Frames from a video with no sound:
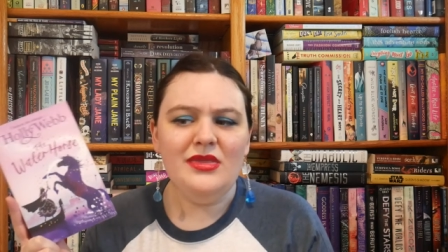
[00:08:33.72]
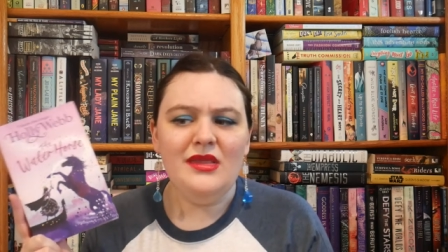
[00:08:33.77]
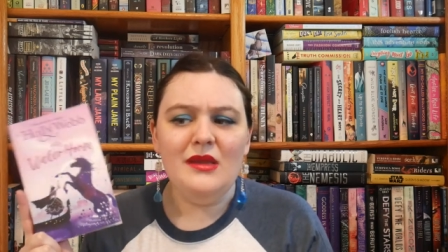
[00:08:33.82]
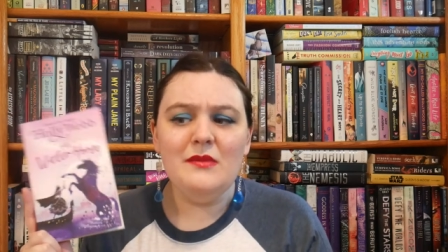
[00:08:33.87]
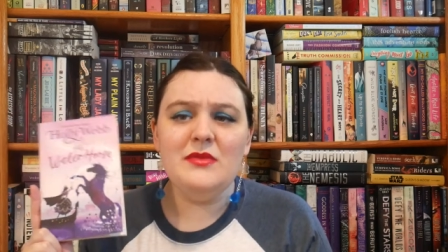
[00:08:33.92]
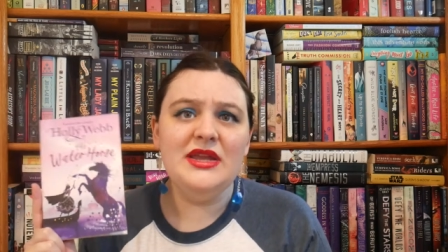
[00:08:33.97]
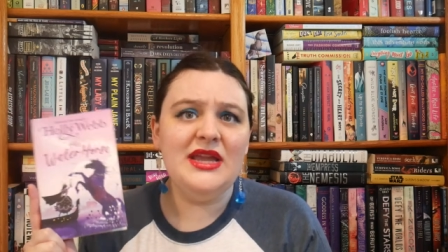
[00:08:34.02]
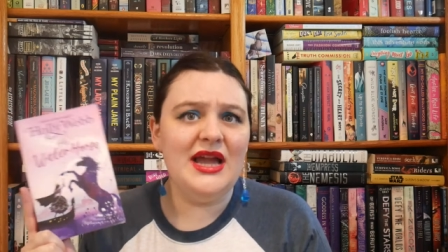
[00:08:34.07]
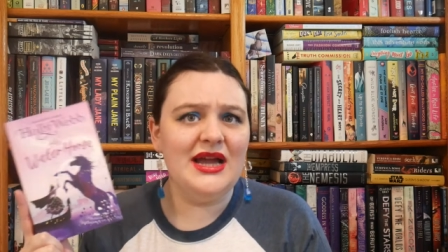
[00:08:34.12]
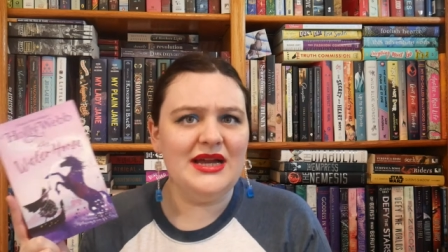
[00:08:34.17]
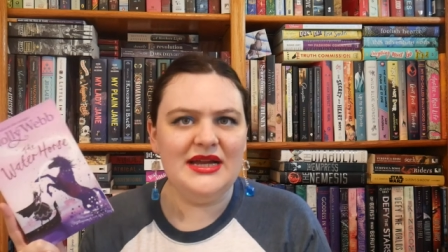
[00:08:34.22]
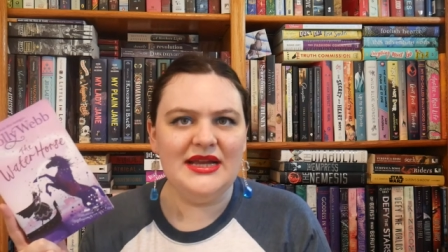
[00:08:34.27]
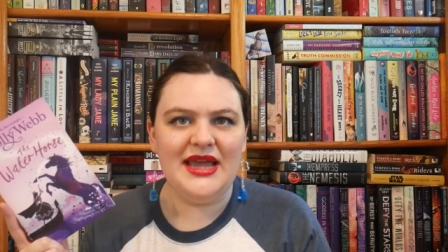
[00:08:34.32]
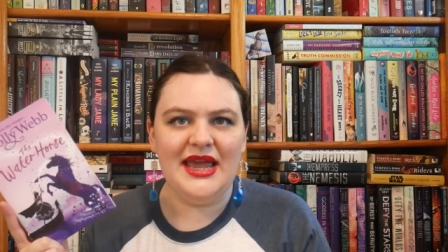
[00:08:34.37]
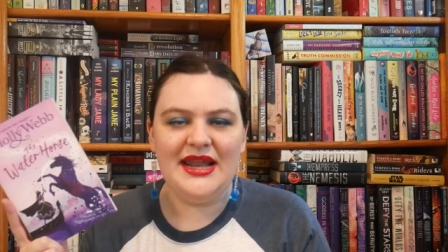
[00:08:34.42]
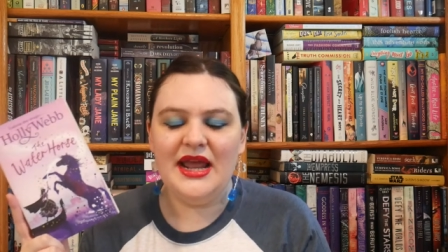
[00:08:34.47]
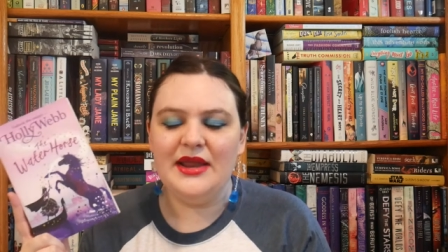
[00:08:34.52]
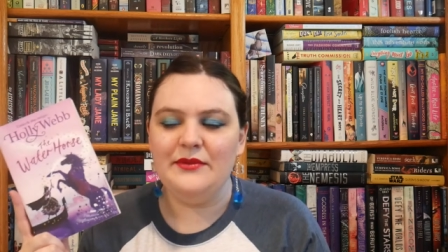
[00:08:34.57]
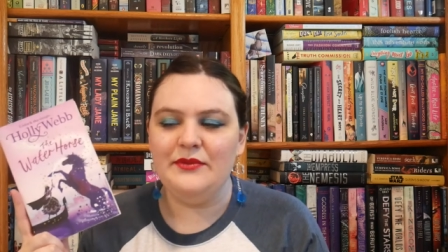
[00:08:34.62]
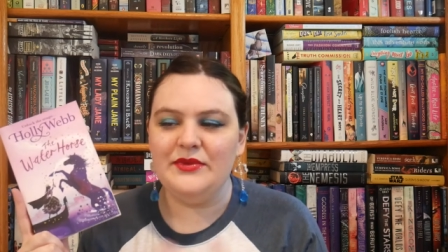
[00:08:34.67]
but yeah,
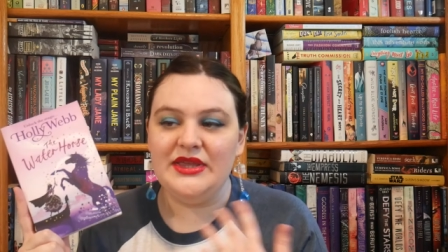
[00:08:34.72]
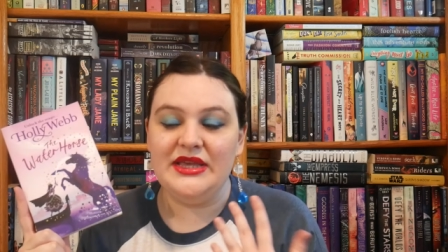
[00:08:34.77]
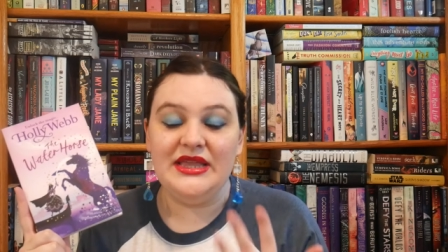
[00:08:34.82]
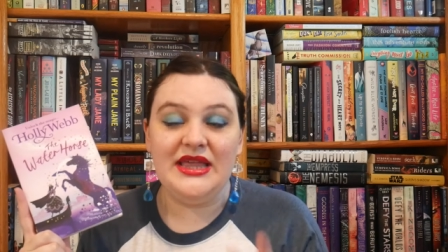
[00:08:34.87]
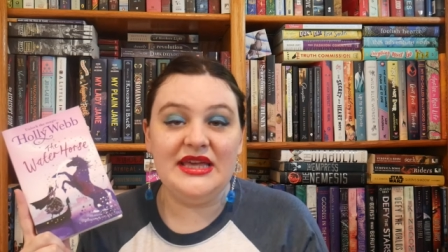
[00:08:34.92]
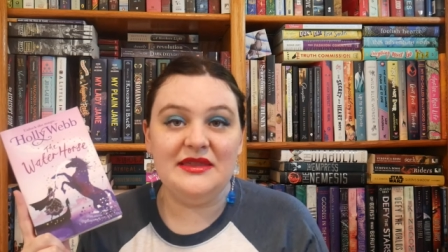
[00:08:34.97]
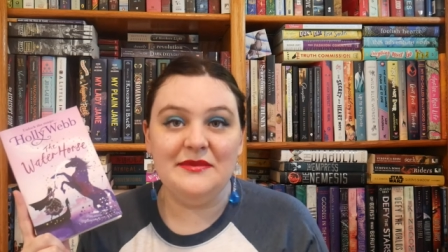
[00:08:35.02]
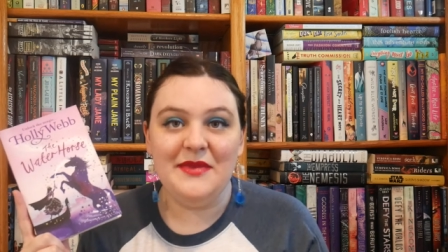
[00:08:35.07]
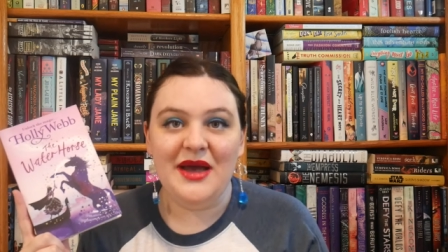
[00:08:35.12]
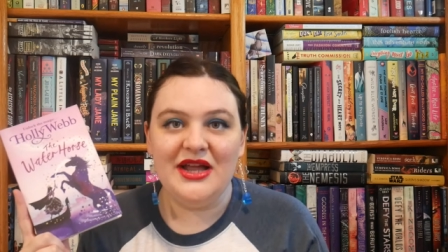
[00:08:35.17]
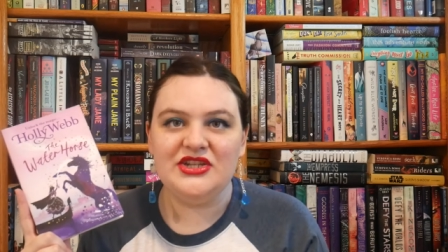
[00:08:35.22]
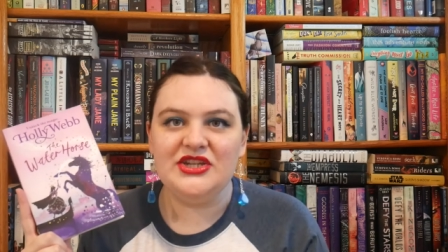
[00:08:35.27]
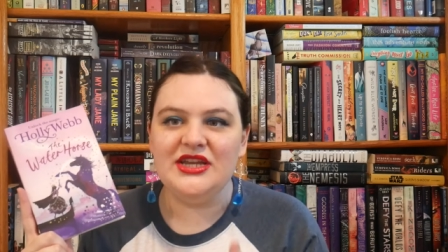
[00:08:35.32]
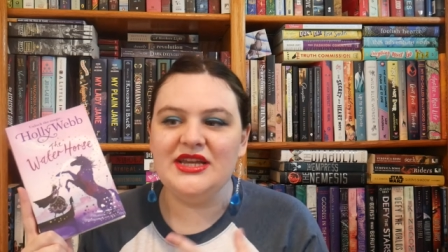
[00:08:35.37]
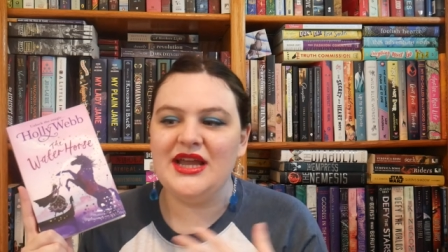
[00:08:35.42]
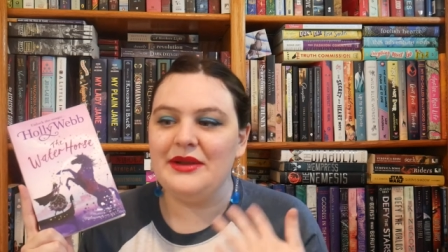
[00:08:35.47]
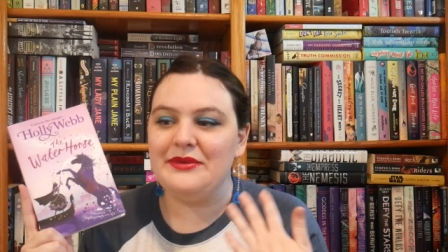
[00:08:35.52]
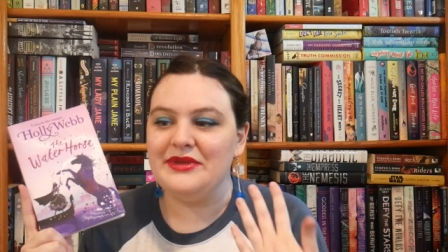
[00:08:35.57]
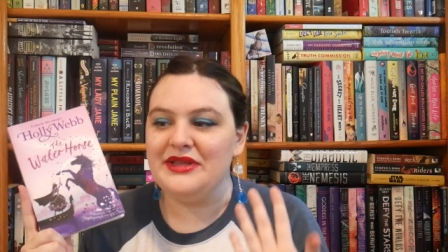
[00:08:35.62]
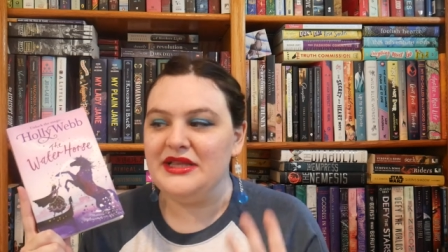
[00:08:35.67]
again, I really like the
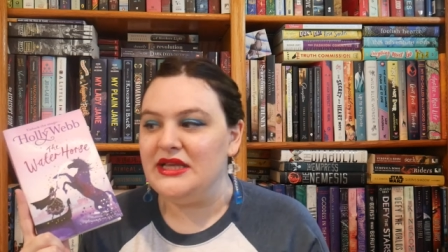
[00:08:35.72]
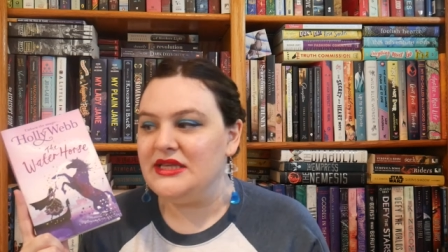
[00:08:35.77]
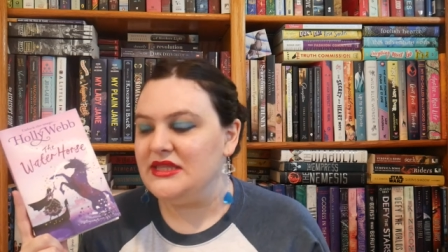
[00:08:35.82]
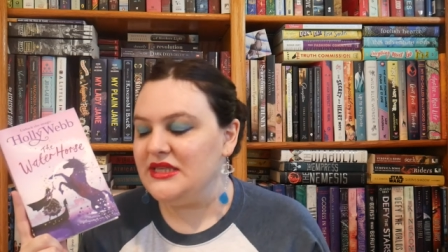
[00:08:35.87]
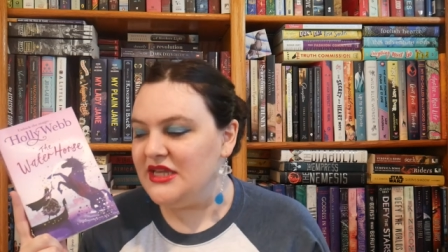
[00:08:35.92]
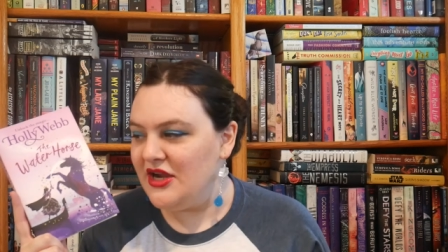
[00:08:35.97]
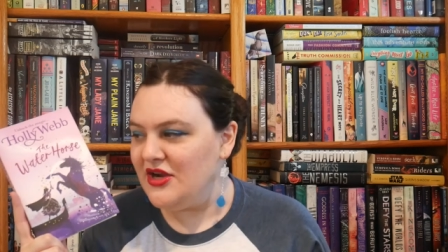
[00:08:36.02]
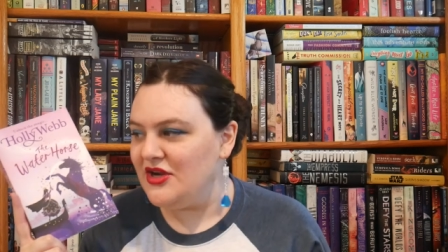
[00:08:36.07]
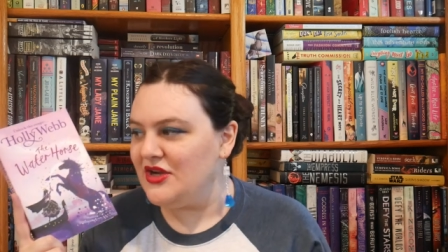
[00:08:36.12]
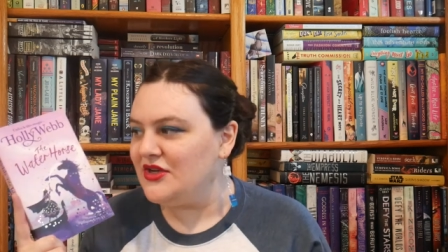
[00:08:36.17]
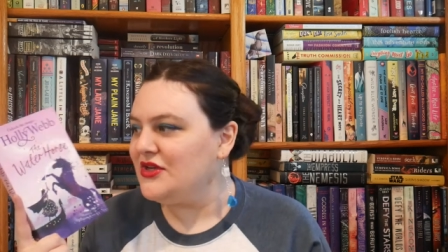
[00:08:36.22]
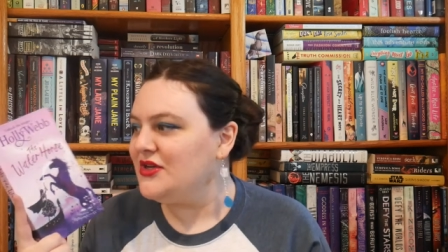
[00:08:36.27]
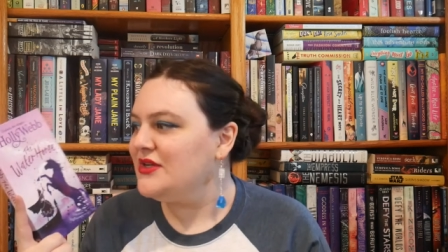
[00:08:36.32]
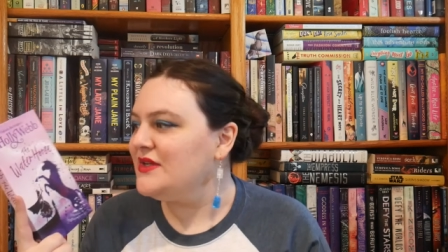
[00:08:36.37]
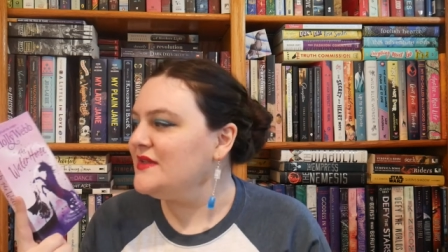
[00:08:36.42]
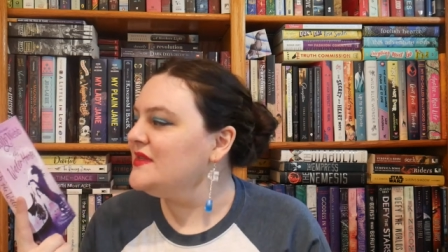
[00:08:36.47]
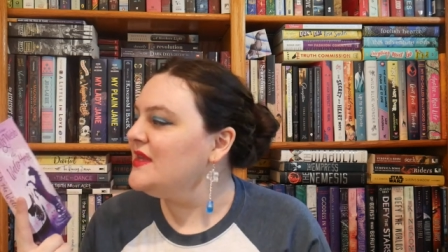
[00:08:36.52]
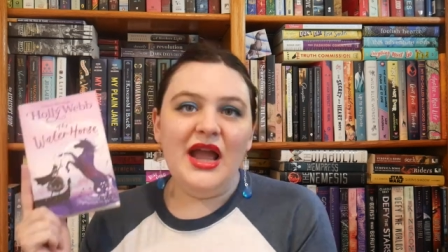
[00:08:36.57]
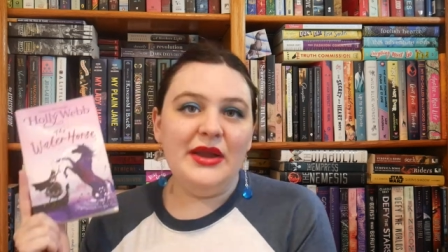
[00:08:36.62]
magic, I really like the characters,